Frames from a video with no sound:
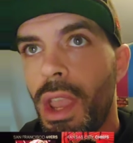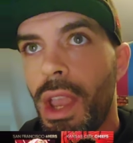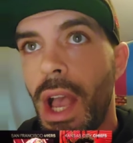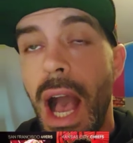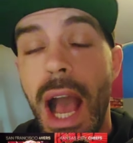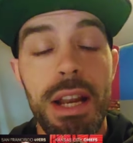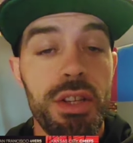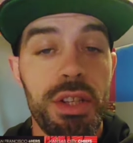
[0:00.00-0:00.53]

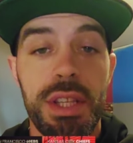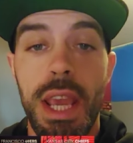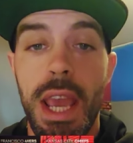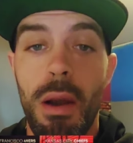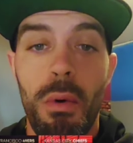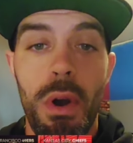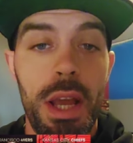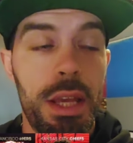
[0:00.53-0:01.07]
I just can't
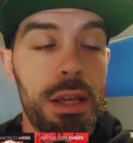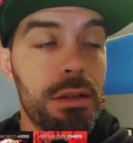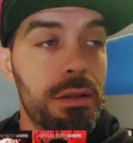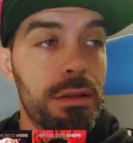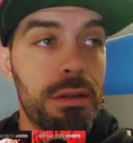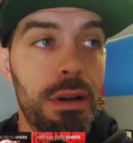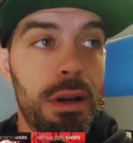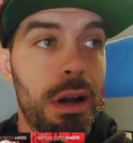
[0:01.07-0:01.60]
wait.
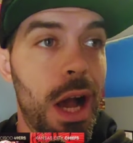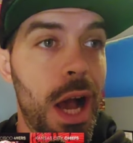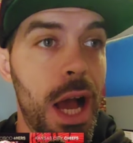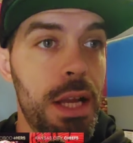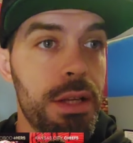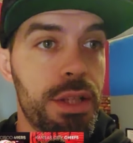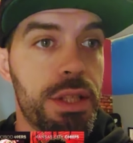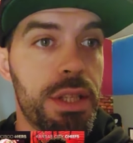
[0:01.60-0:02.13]
I
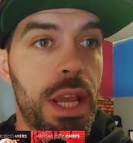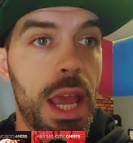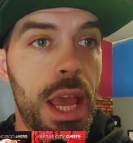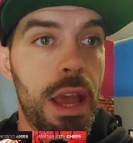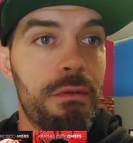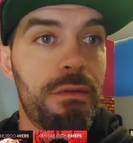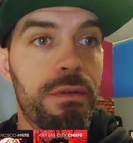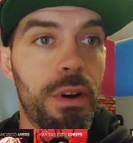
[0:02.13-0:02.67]
just
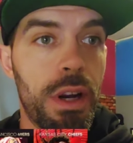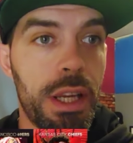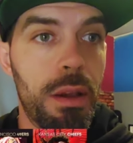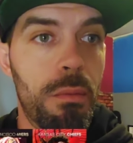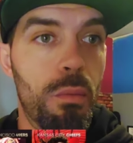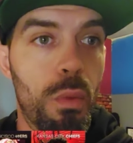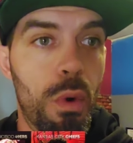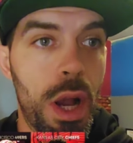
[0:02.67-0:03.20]
can't
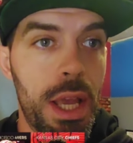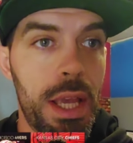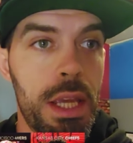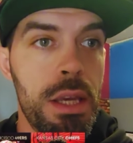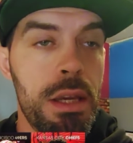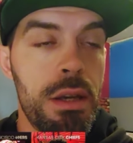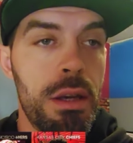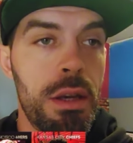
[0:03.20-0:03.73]
freaking wait.
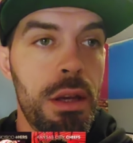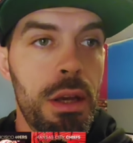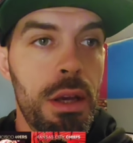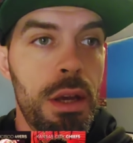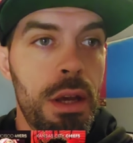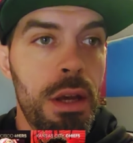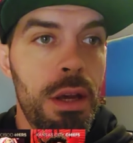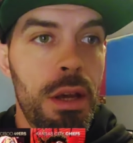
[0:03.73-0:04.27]

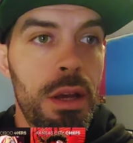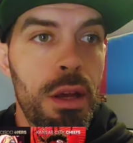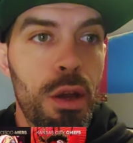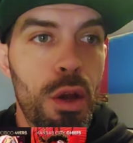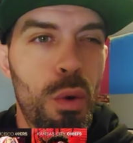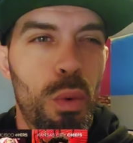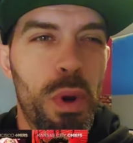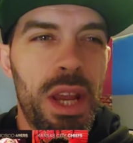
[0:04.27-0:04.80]

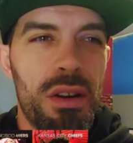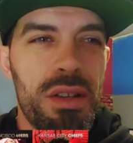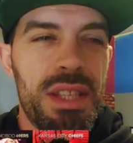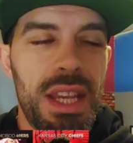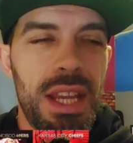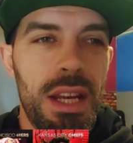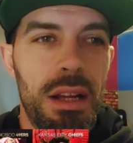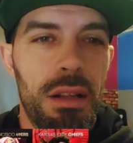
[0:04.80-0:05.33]
We are
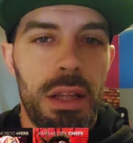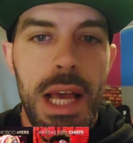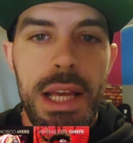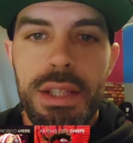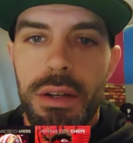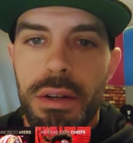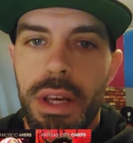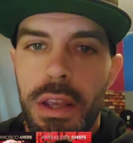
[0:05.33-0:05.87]
seeing a
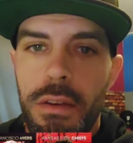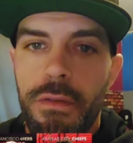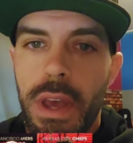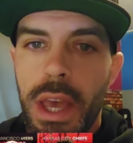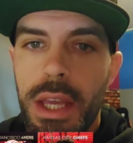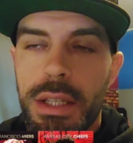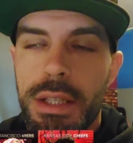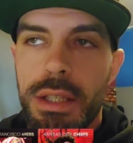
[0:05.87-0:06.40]
lesser
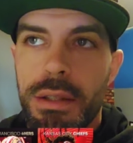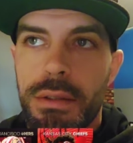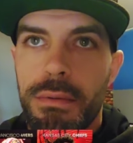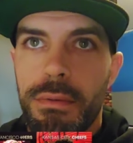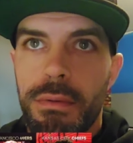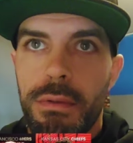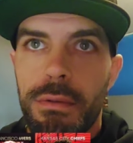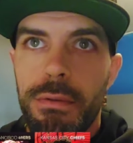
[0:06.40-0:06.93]
defense
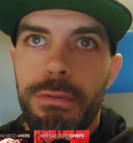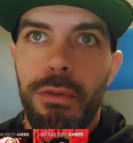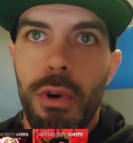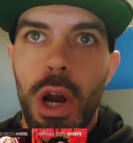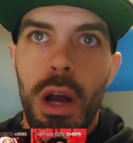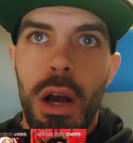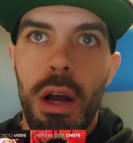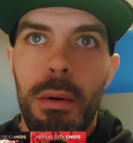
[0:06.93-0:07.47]

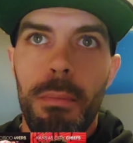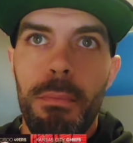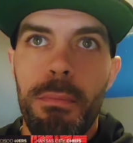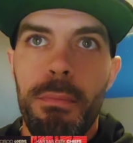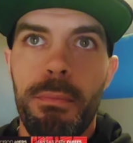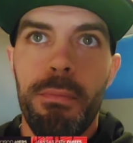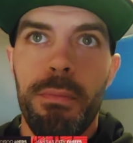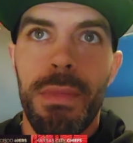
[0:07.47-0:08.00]
from
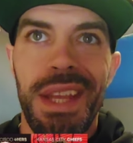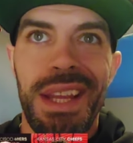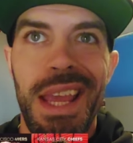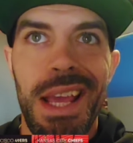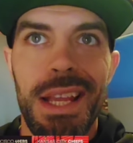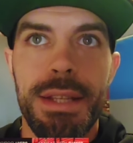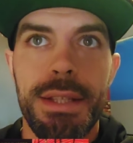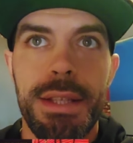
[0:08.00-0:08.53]
the
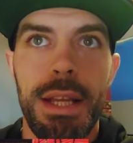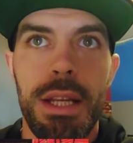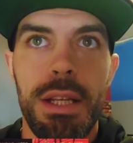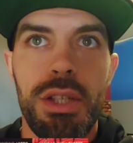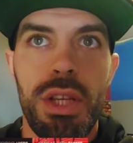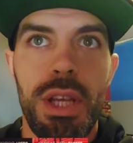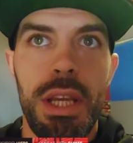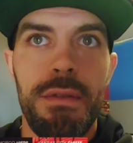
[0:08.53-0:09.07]
Kansas City
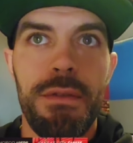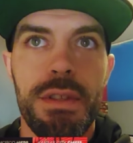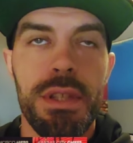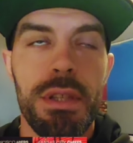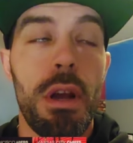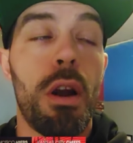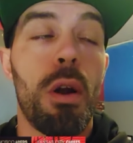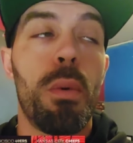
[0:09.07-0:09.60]
Chiefs,
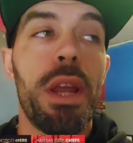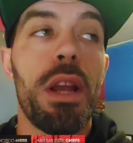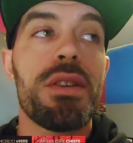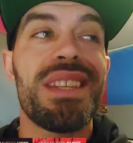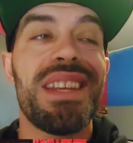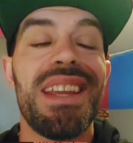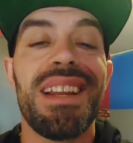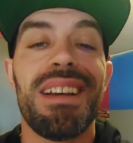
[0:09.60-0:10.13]
or we are
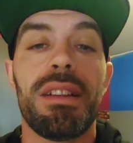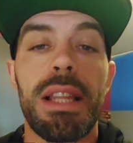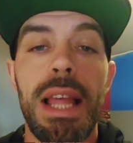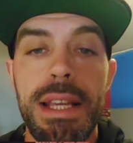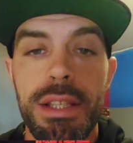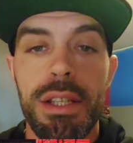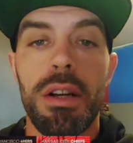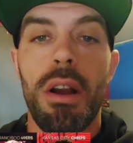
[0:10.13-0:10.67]
seeing a
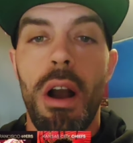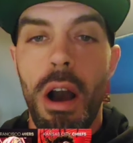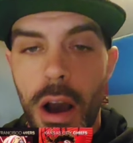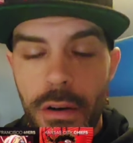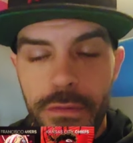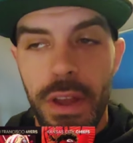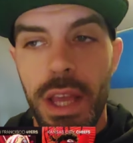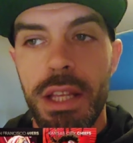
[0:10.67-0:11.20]
lesser
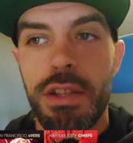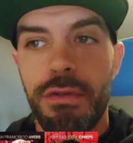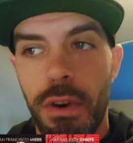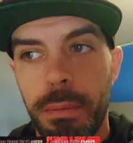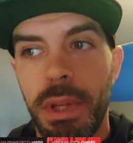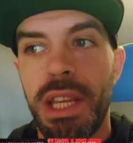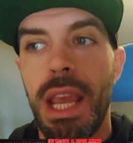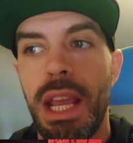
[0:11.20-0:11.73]
offense from
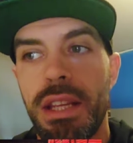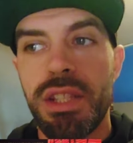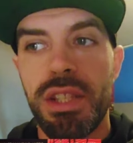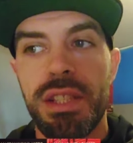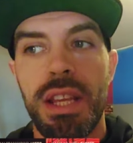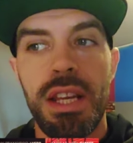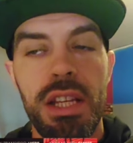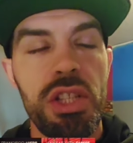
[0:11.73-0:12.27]
the Kansas
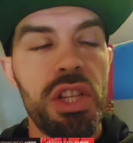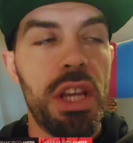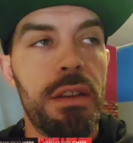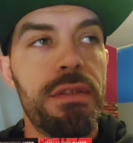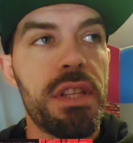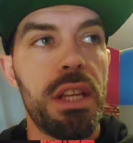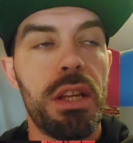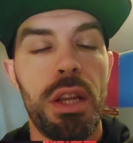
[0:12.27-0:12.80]
City
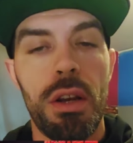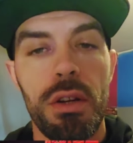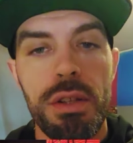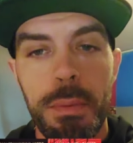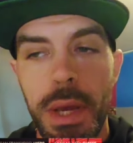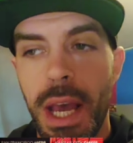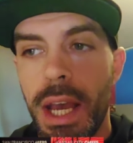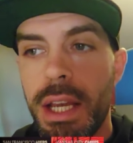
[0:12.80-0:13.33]
Chiefs in years
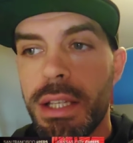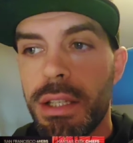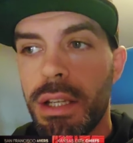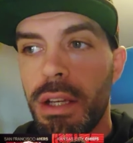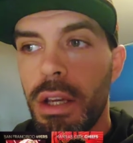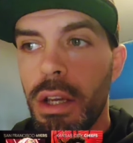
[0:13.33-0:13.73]
past.